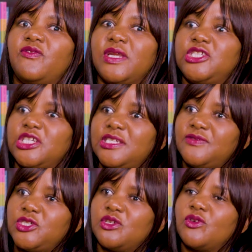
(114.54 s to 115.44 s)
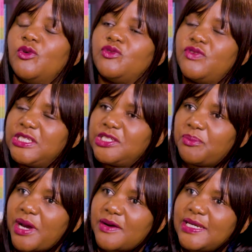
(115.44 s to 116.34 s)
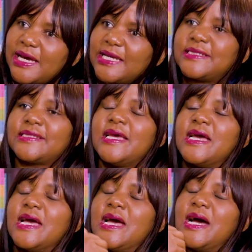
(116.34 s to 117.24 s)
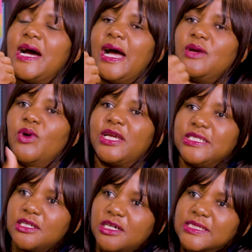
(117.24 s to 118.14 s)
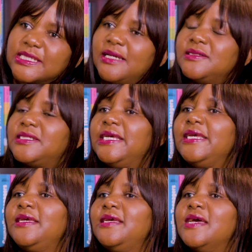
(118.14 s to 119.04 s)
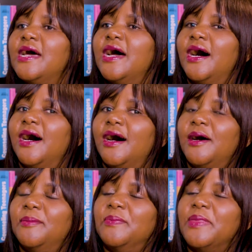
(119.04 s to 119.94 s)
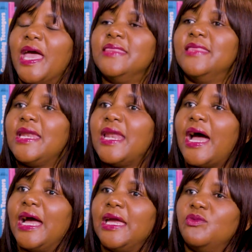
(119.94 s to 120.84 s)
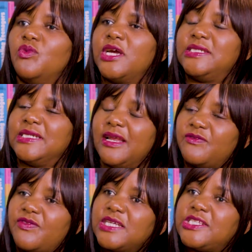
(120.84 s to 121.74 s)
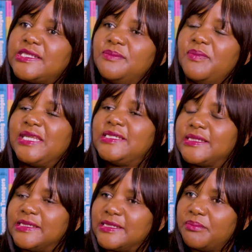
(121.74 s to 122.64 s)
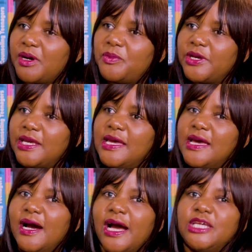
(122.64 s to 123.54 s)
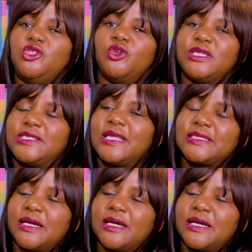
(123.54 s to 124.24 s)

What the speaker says: furniture division called Furniture Paradise. I worked in consulting, and then I worked in Lafarge Cement, Zimbabwe. I joined that